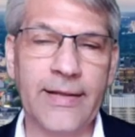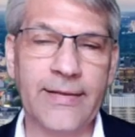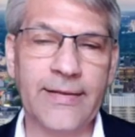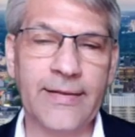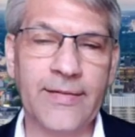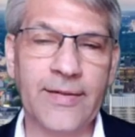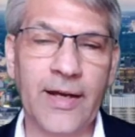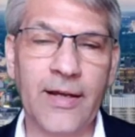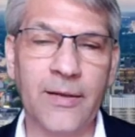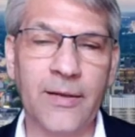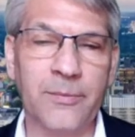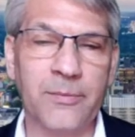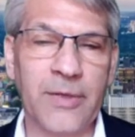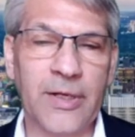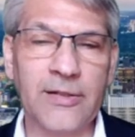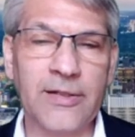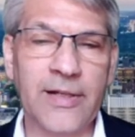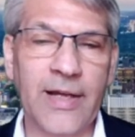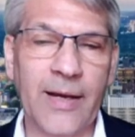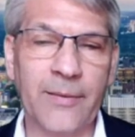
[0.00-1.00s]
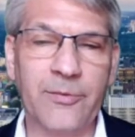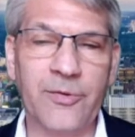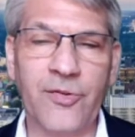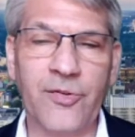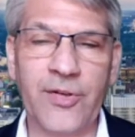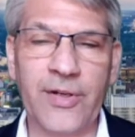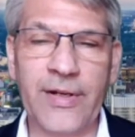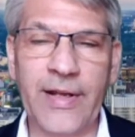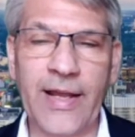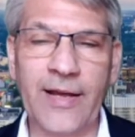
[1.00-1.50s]
the time, helicopters
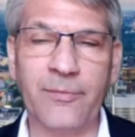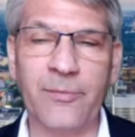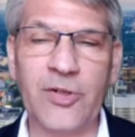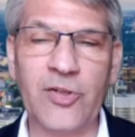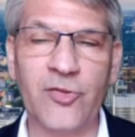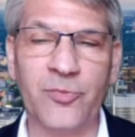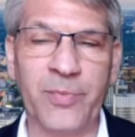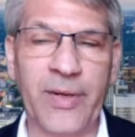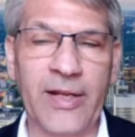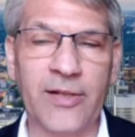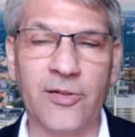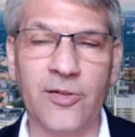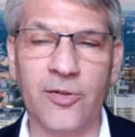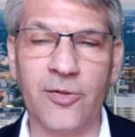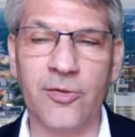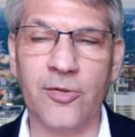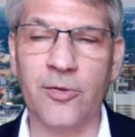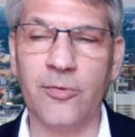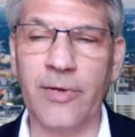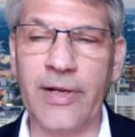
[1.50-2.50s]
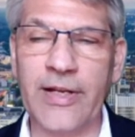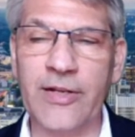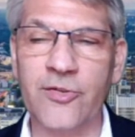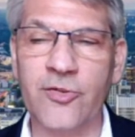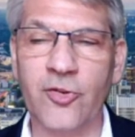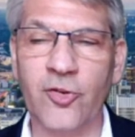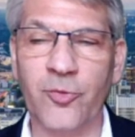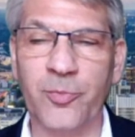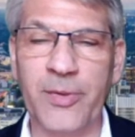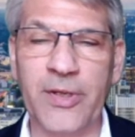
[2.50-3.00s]
didn't have much payload or range
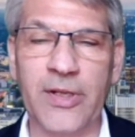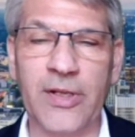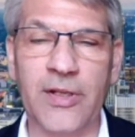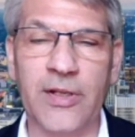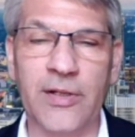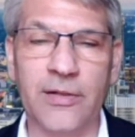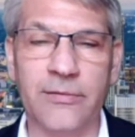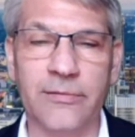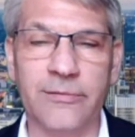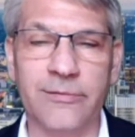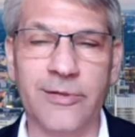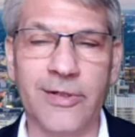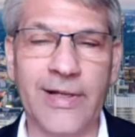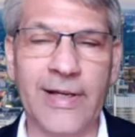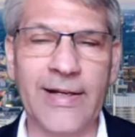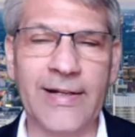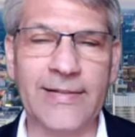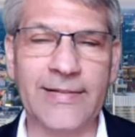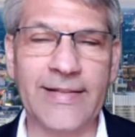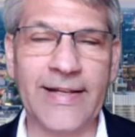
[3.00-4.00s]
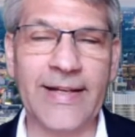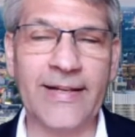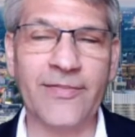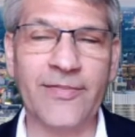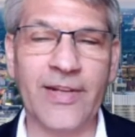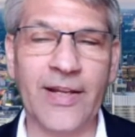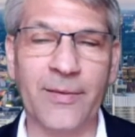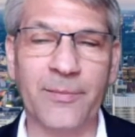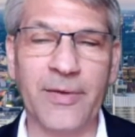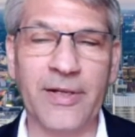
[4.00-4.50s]
or speed and were kind of
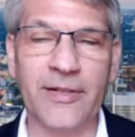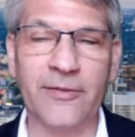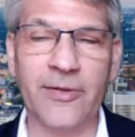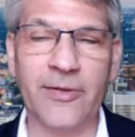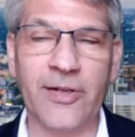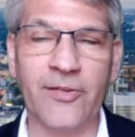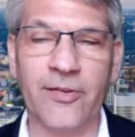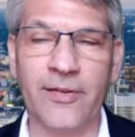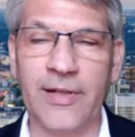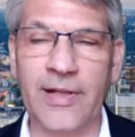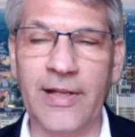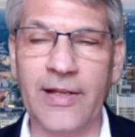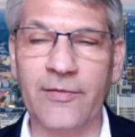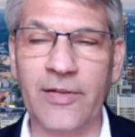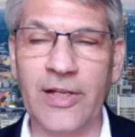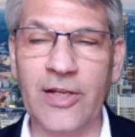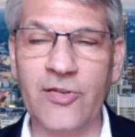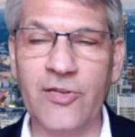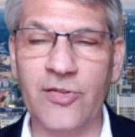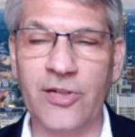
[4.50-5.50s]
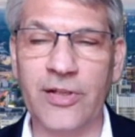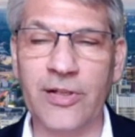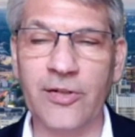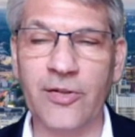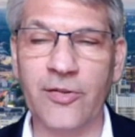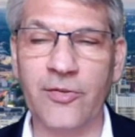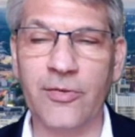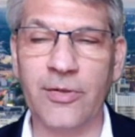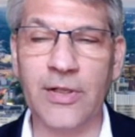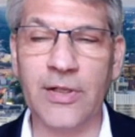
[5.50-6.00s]
laughed at by the rest of the aviation
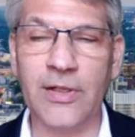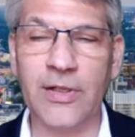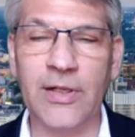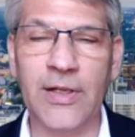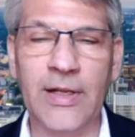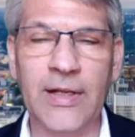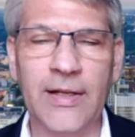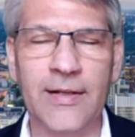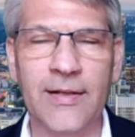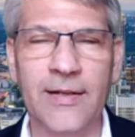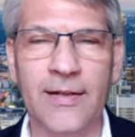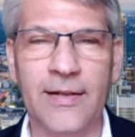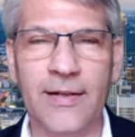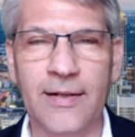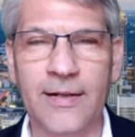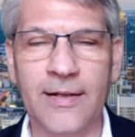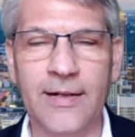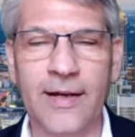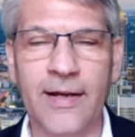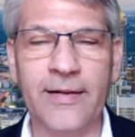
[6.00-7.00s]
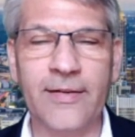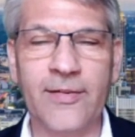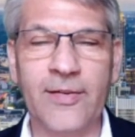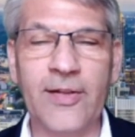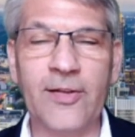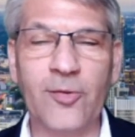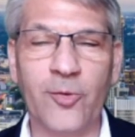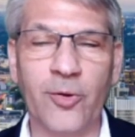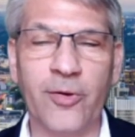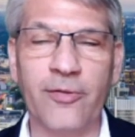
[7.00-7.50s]
industry. Honestly,
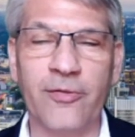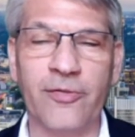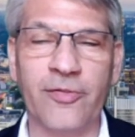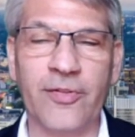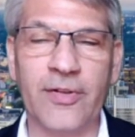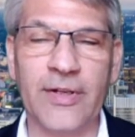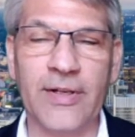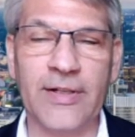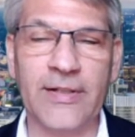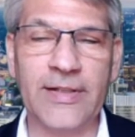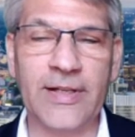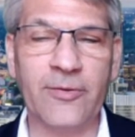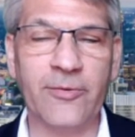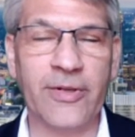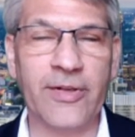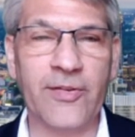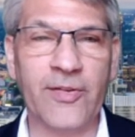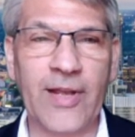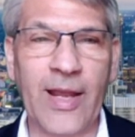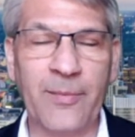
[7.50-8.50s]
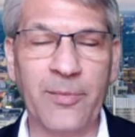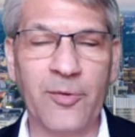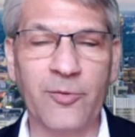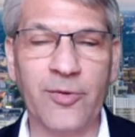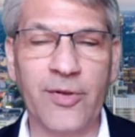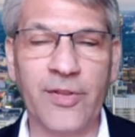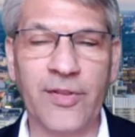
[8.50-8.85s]
sort of like what's happened with